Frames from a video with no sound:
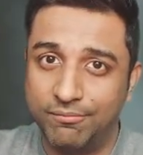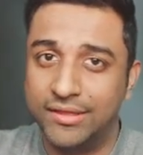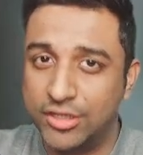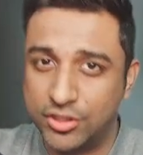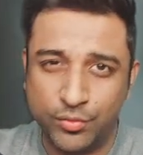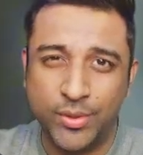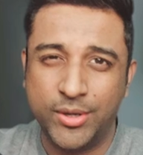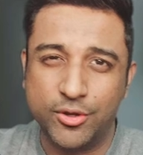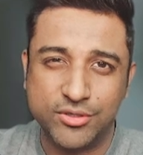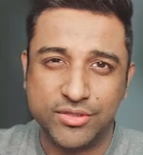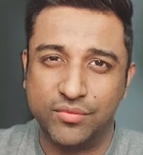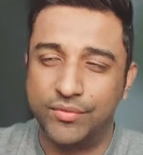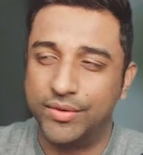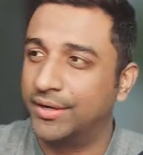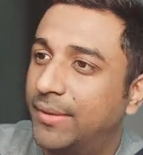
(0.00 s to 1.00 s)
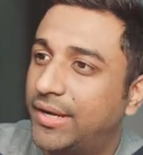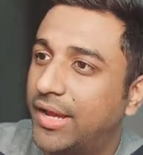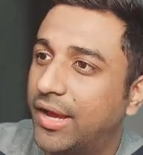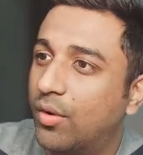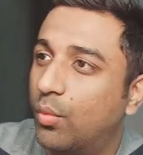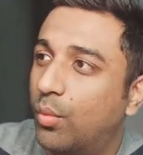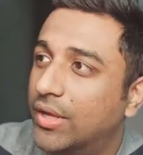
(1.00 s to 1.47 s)
in this video somewhere. But
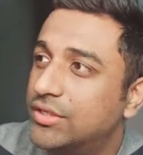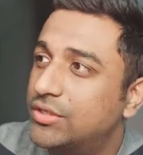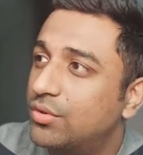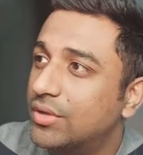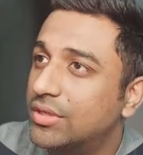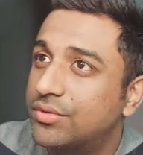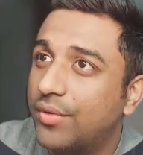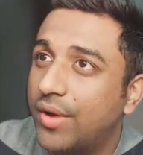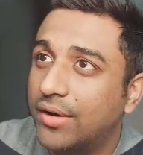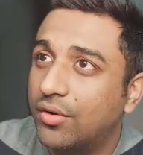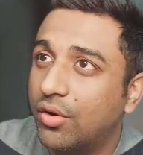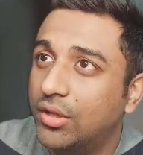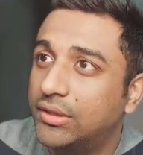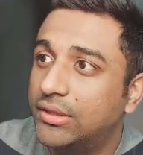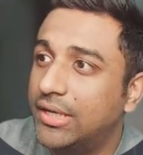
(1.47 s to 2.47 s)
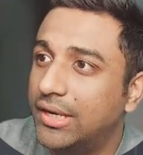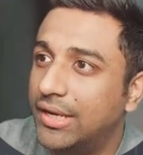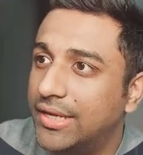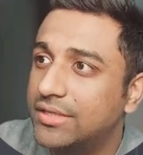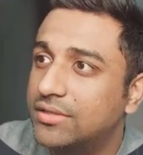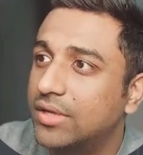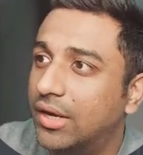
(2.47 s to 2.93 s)
yeah, once you extract all the
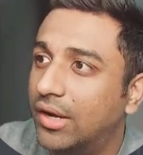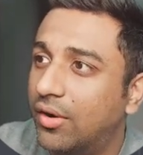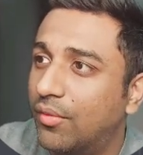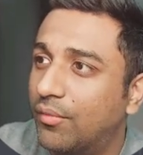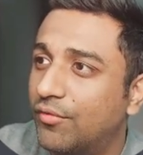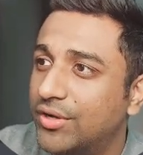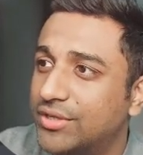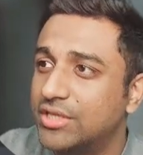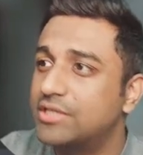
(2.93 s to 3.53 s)
links, we're